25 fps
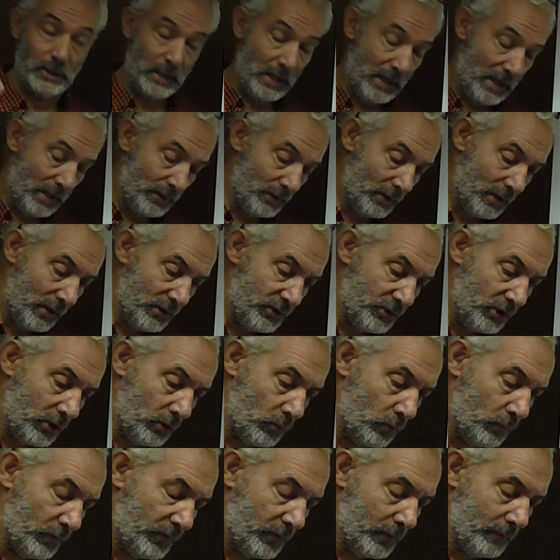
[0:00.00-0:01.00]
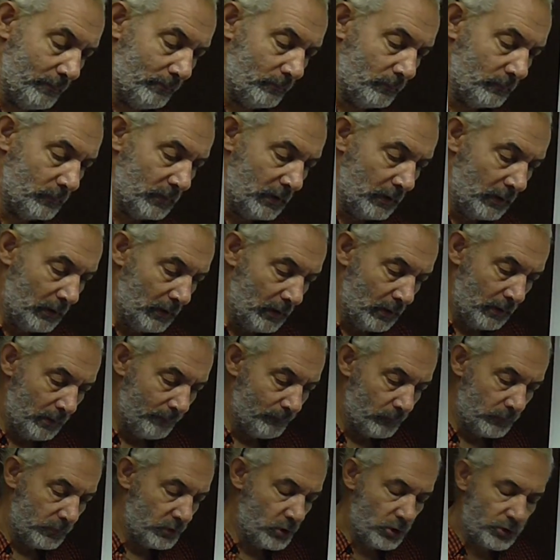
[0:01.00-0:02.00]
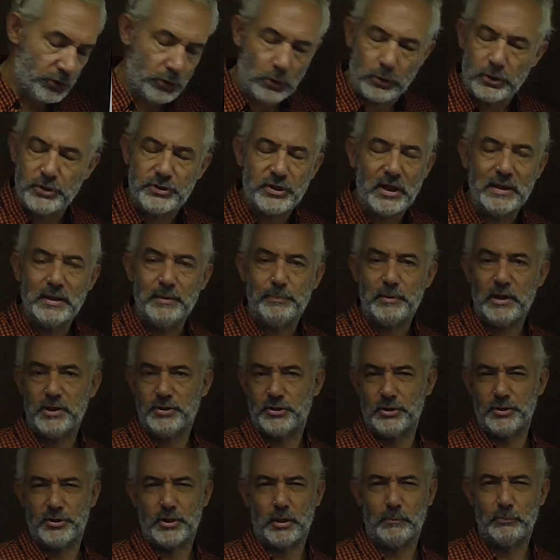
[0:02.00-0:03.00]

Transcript: and they deal with them just on a daily basis.